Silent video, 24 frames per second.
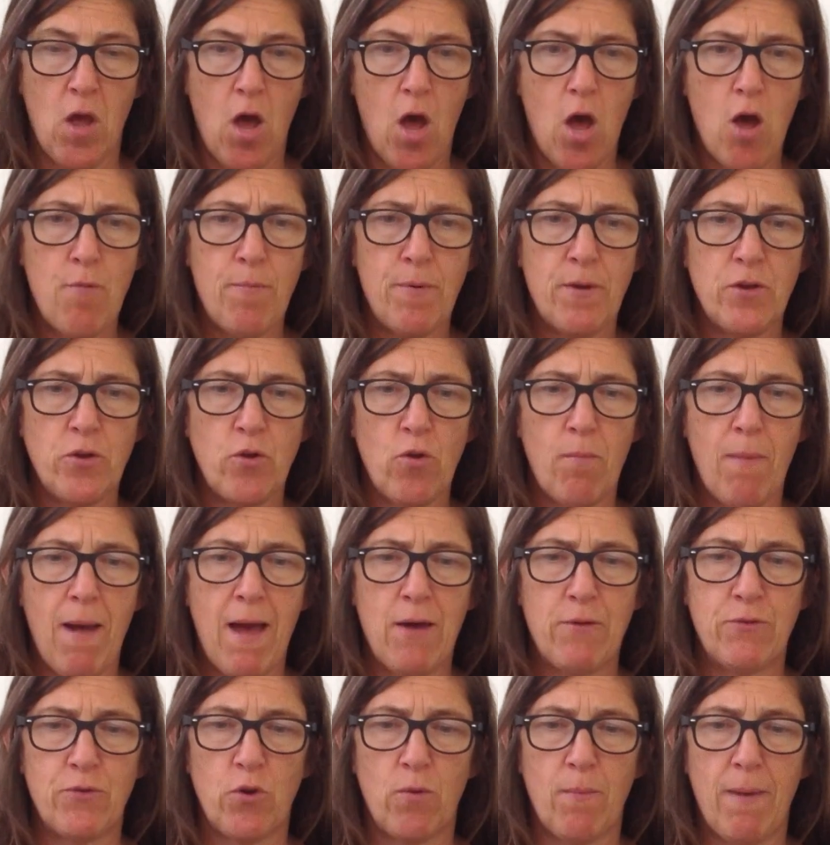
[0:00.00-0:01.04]
"Open your
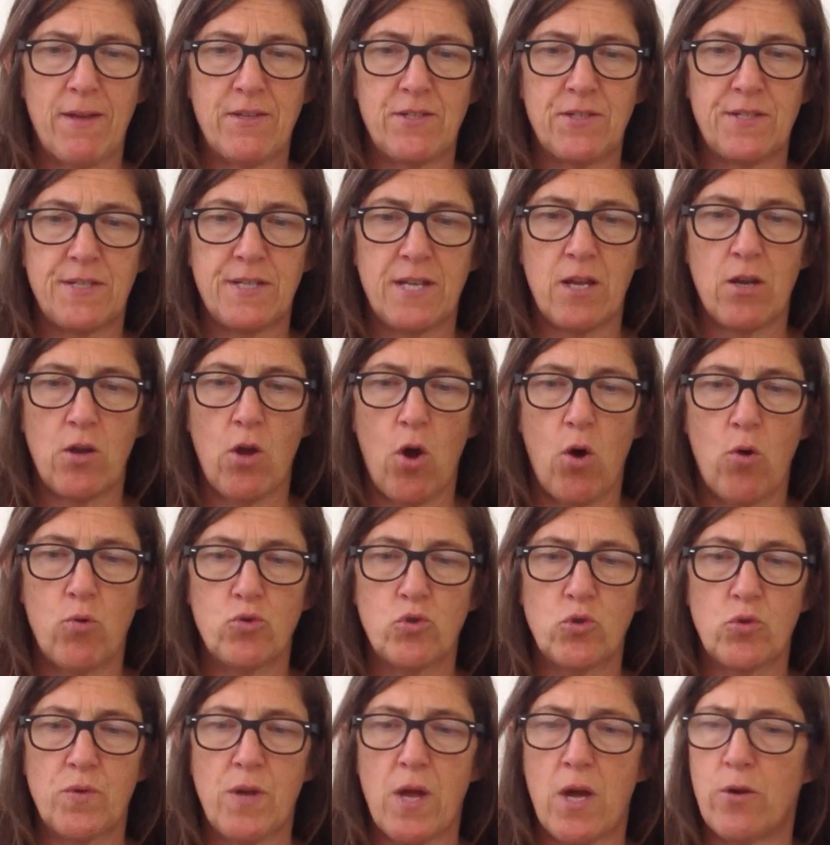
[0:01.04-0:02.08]
mouth, Your Majesty, and hold
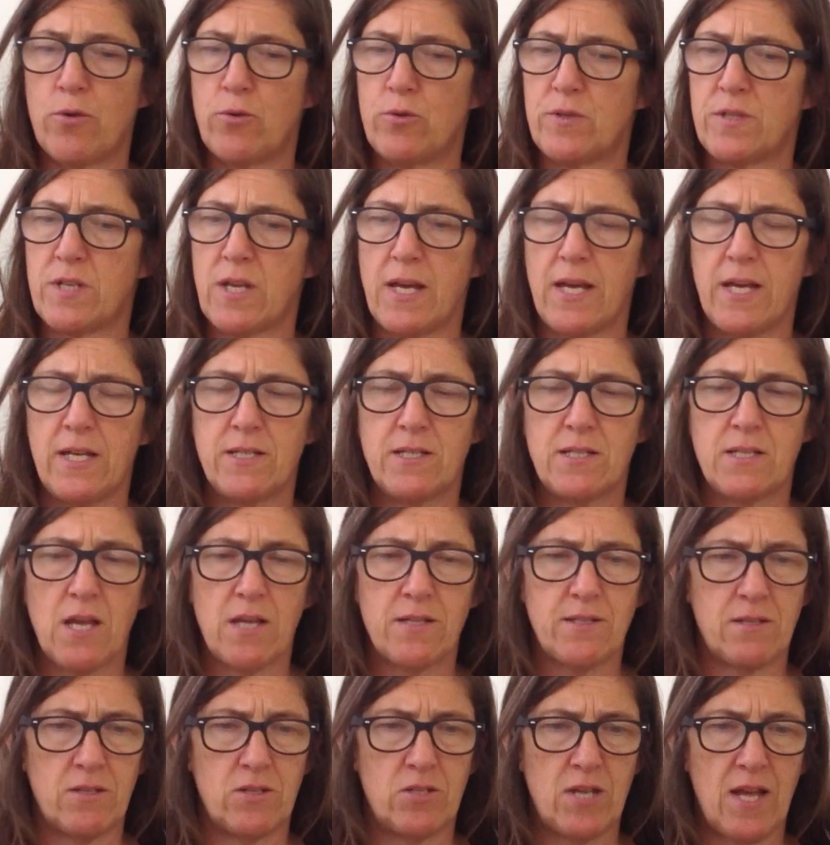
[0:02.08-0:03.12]
your nose. It
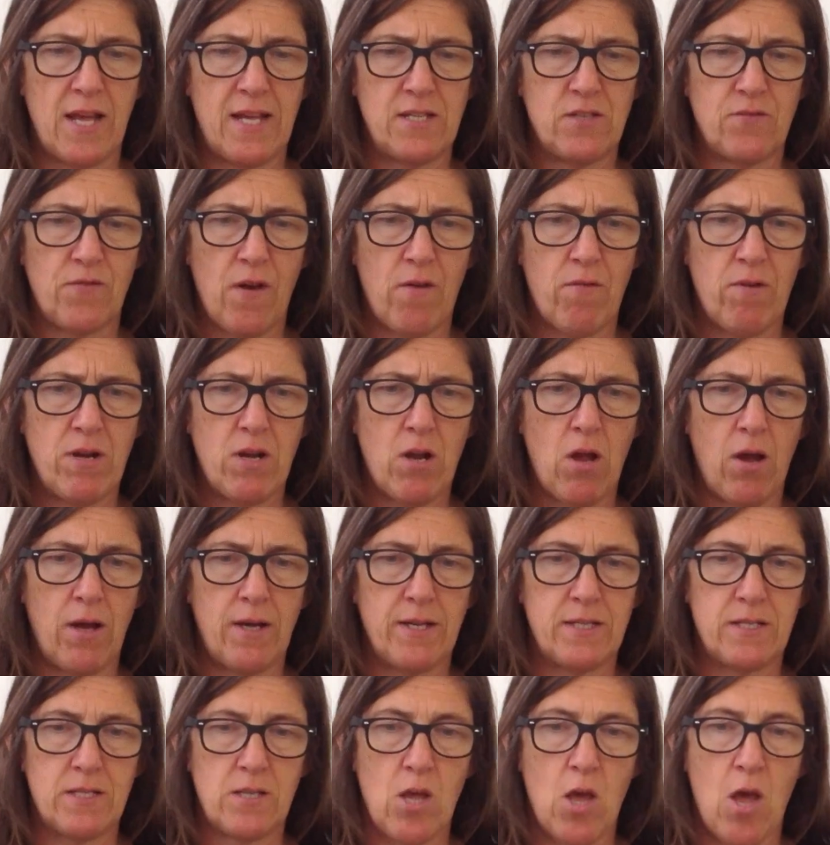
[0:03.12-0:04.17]
doesn't taste very
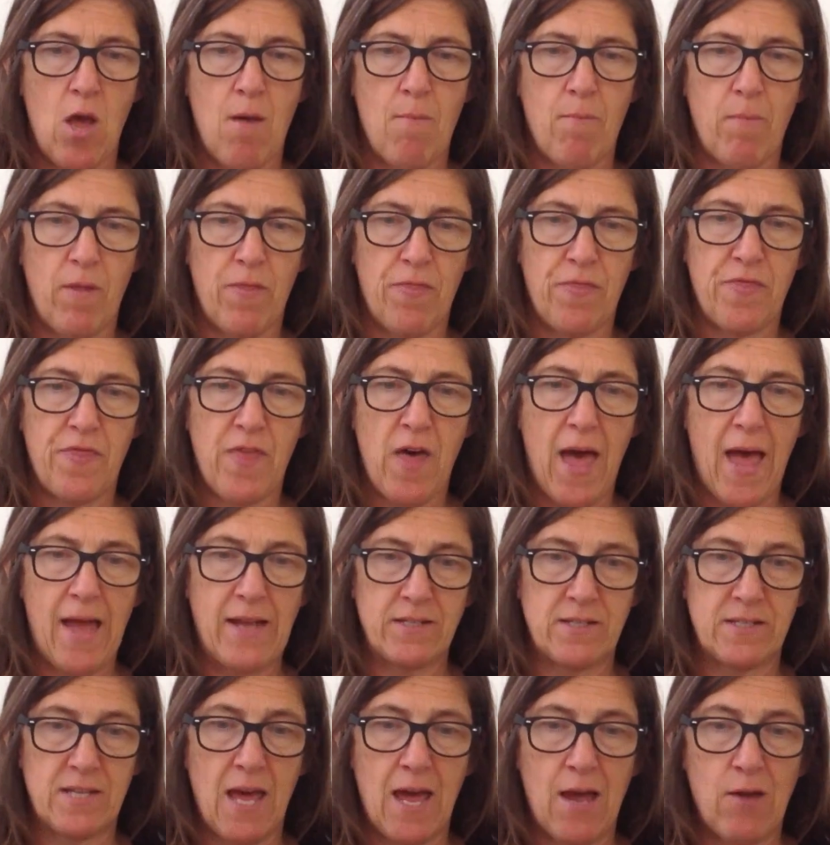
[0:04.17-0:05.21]
nice, but
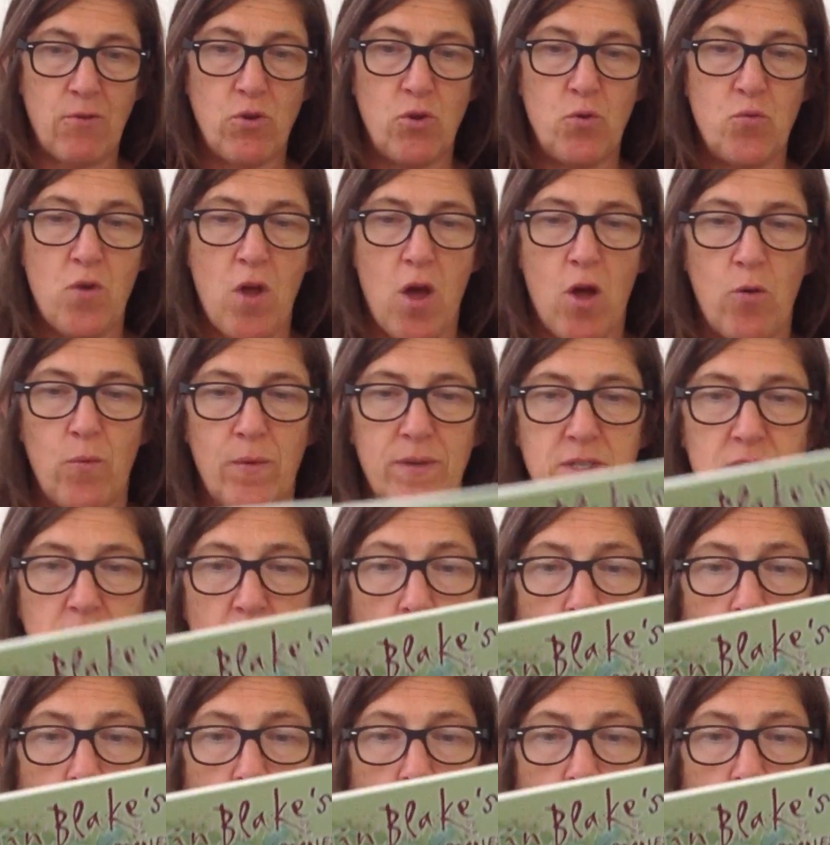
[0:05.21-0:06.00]
that's how you know it's